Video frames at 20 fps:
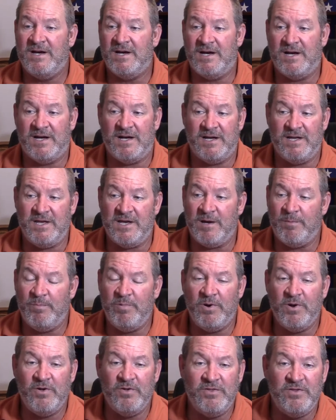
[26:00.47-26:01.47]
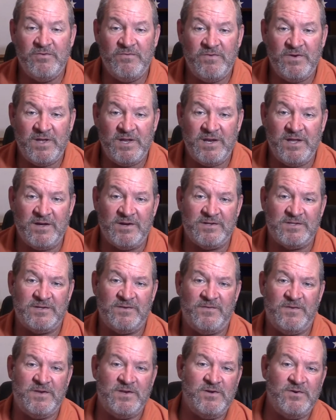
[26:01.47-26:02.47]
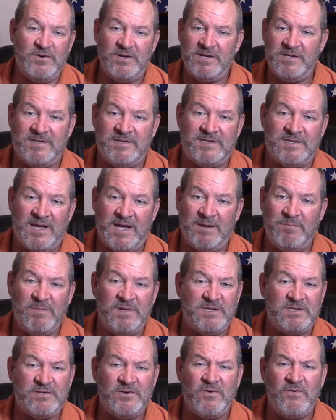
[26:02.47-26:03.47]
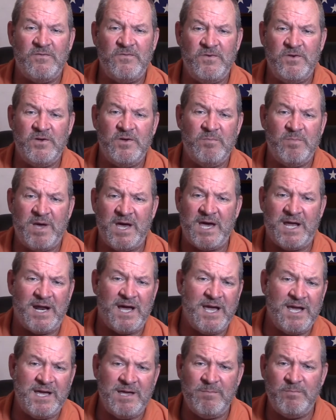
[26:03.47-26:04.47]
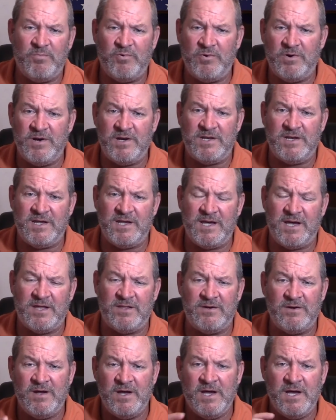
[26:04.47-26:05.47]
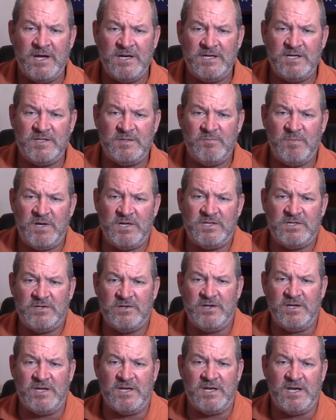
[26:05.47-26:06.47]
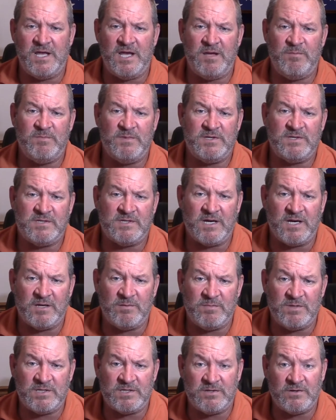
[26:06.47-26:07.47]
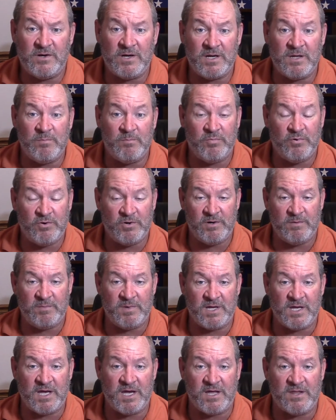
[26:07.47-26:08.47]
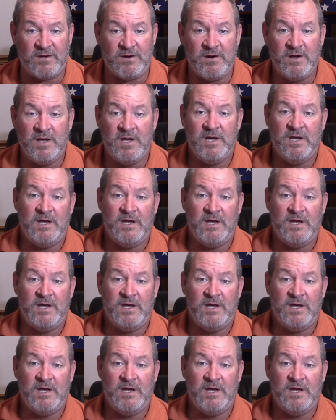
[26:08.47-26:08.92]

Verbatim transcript: Uh, you upload the videos. If you do segments, don't feel bad. I can put it together. Just make sure you name the segments so I can put them together.